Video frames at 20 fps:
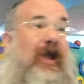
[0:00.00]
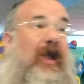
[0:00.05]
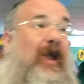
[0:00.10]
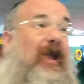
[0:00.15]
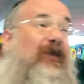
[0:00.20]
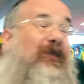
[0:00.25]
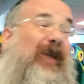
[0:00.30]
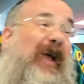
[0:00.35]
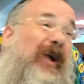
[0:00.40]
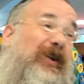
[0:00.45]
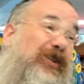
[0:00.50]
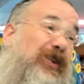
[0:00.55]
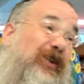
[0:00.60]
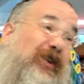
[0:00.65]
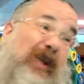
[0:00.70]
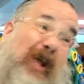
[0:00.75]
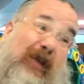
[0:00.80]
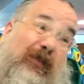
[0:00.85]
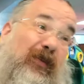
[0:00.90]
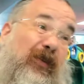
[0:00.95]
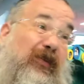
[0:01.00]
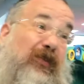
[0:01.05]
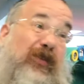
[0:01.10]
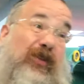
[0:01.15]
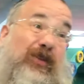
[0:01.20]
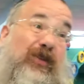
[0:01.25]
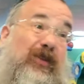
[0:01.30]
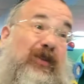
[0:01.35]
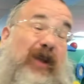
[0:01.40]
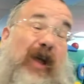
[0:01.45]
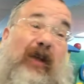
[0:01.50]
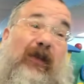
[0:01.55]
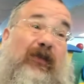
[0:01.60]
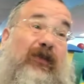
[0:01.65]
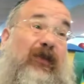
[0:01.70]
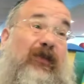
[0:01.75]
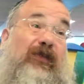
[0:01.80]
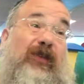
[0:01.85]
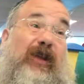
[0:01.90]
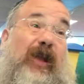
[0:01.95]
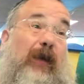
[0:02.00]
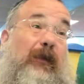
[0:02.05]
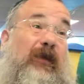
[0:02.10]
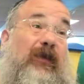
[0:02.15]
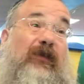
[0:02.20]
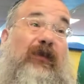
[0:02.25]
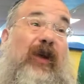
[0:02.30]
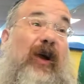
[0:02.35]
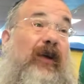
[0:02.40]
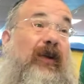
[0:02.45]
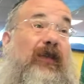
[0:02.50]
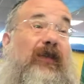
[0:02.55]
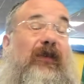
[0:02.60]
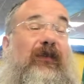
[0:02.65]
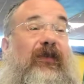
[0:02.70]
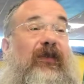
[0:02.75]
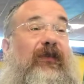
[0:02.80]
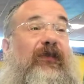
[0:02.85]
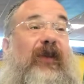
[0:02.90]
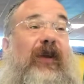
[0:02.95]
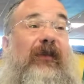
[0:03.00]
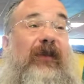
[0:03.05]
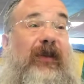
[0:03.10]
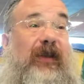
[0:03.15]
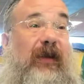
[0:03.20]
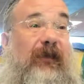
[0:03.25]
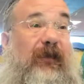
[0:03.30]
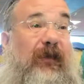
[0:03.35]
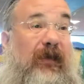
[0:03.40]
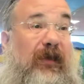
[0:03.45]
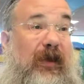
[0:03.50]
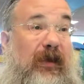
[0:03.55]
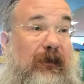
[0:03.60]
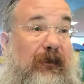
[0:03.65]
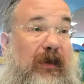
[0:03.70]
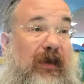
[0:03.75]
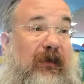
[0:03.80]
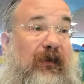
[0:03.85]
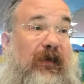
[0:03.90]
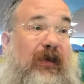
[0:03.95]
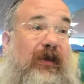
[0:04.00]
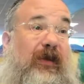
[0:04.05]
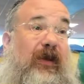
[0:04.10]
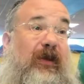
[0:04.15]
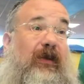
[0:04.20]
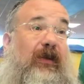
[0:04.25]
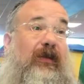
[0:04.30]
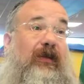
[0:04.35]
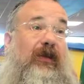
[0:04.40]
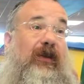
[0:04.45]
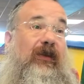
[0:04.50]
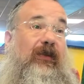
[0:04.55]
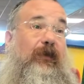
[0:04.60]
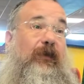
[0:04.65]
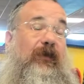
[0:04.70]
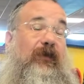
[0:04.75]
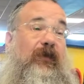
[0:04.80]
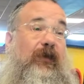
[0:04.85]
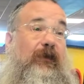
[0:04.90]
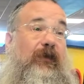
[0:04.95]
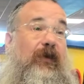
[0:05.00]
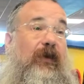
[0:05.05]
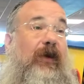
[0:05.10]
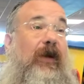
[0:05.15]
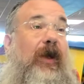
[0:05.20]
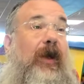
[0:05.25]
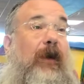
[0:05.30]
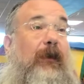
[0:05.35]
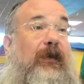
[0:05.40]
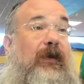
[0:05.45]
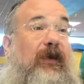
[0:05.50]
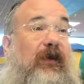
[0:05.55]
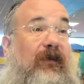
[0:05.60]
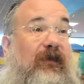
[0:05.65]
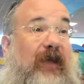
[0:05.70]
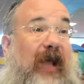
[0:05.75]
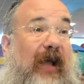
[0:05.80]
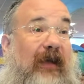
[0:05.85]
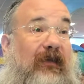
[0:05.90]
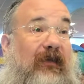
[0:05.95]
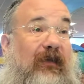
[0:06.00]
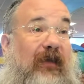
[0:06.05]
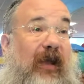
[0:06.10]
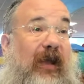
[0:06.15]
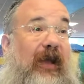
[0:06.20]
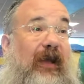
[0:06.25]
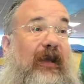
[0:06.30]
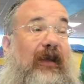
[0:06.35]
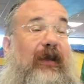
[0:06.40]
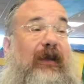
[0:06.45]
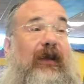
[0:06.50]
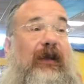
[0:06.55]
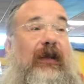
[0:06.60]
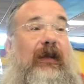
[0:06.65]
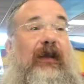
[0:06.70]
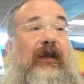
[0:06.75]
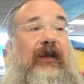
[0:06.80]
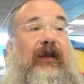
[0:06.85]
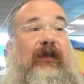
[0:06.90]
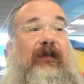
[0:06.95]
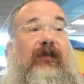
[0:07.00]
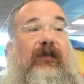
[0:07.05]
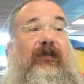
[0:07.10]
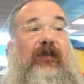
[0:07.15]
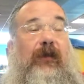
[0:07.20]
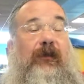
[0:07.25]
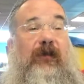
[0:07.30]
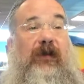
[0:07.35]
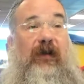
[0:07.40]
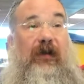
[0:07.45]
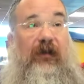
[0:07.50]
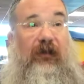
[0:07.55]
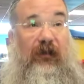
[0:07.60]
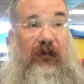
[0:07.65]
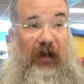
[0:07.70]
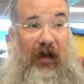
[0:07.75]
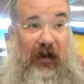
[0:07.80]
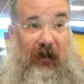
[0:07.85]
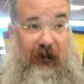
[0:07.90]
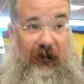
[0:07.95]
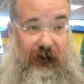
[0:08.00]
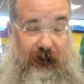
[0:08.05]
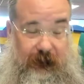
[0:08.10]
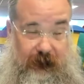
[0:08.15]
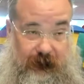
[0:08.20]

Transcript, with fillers: It's actually now since you now, since you got me started. This is very different than mitzvah gdei liyes b'simcha because that's saying that the simcha itself